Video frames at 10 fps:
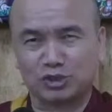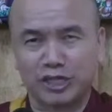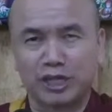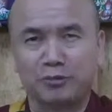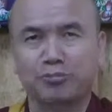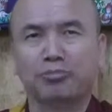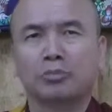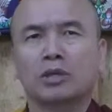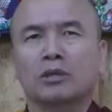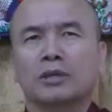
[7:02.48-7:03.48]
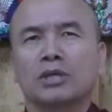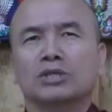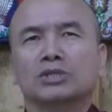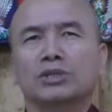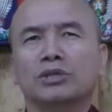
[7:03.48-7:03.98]
today.
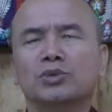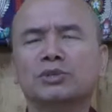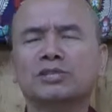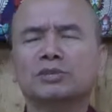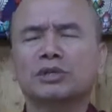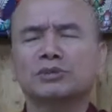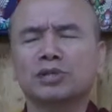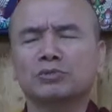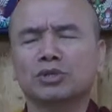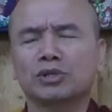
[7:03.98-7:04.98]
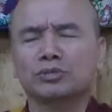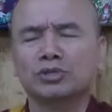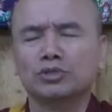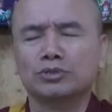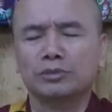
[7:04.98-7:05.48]
So he was just absorbed
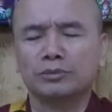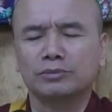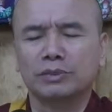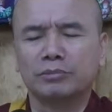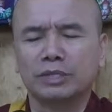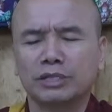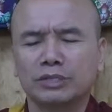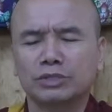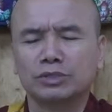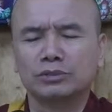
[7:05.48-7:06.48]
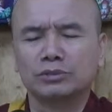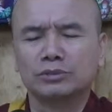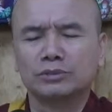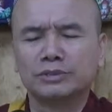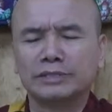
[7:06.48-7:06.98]
into the
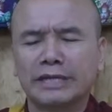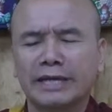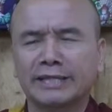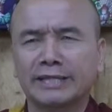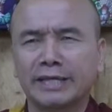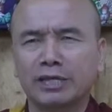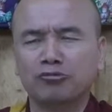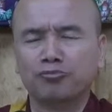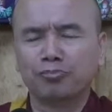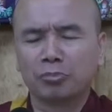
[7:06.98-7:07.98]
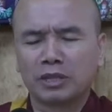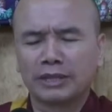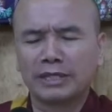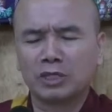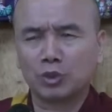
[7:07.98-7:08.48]
meditation. And then
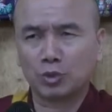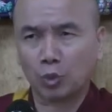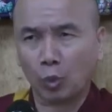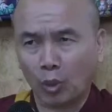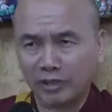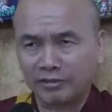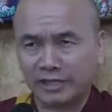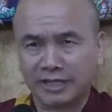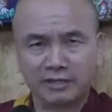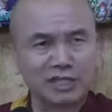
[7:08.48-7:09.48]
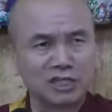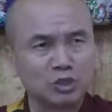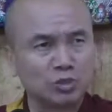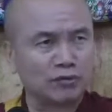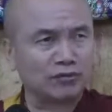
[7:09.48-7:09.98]
the one thing that
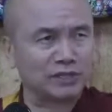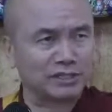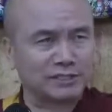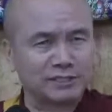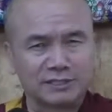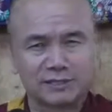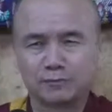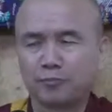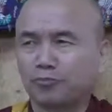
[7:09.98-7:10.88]
each one of us,